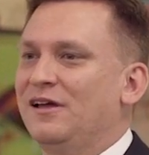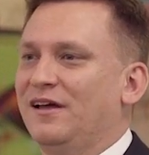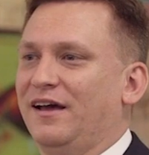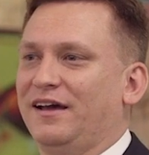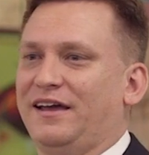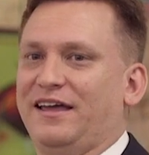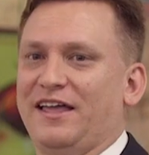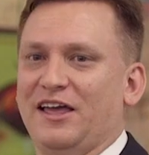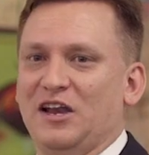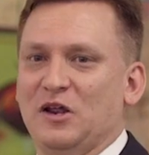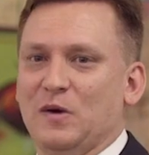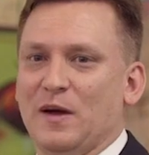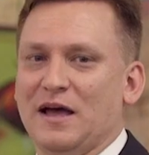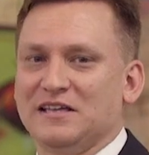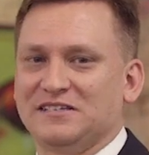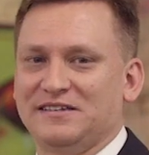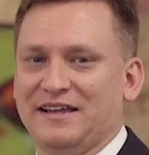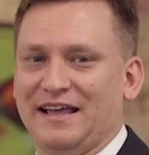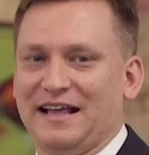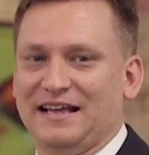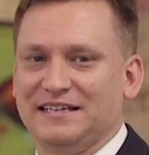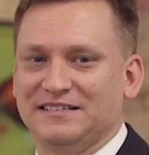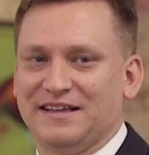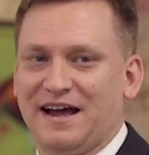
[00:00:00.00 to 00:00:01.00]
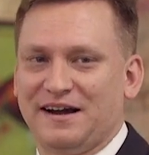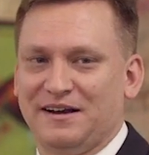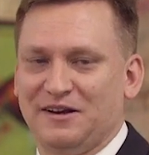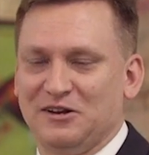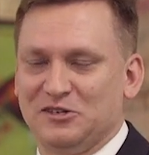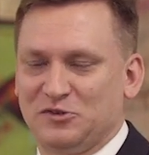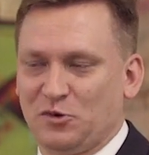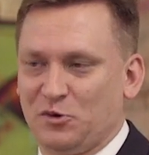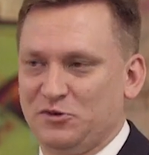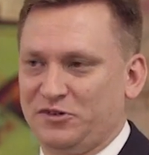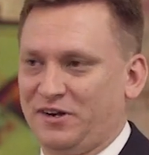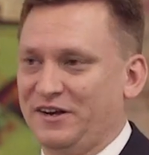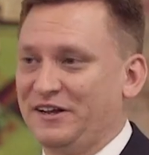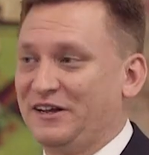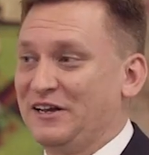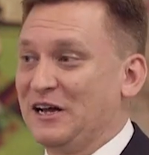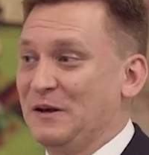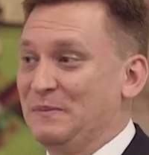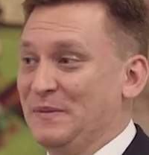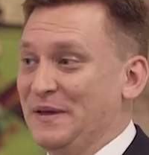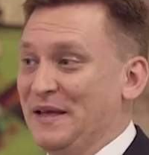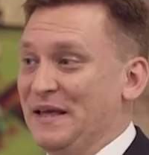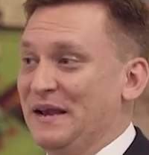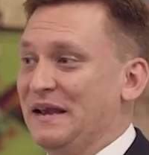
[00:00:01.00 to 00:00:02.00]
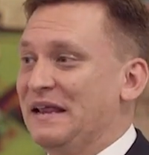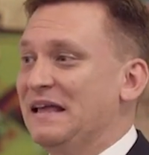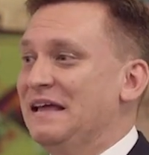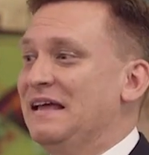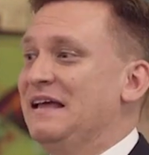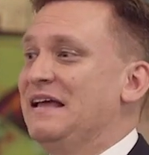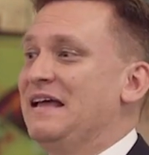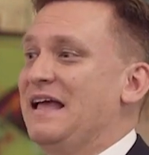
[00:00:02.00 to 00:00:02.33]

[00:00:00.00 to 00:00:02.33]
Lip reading: a kid who has an anxiety disorder is going to come in